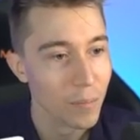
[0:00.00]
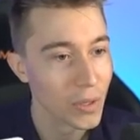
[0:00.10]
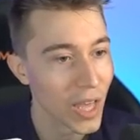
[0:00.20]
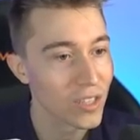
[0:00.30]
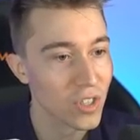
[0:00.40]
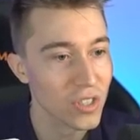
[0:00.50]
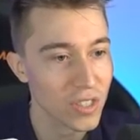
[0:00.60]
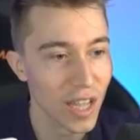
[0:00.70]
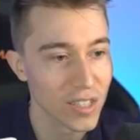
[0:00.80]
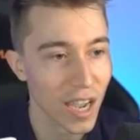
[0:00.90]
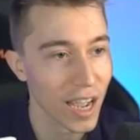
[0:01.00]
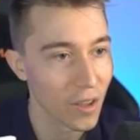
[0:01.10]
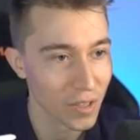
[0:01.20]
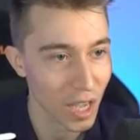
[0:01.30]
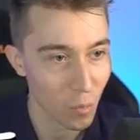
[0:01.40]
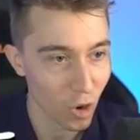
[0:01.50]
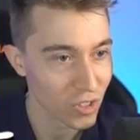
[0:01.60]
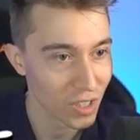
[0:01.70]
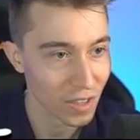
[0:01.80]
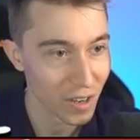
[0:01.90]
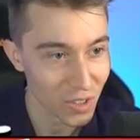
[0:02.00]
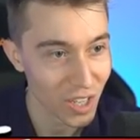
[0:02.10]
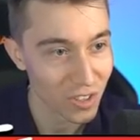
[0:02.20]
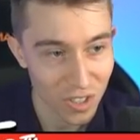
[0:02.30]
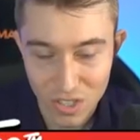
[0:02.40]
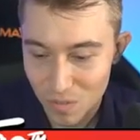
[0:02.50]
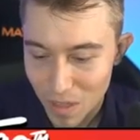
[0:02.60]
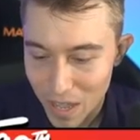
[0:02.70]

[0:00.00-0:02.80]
But that's just, that's kind of how the game works in the later stages.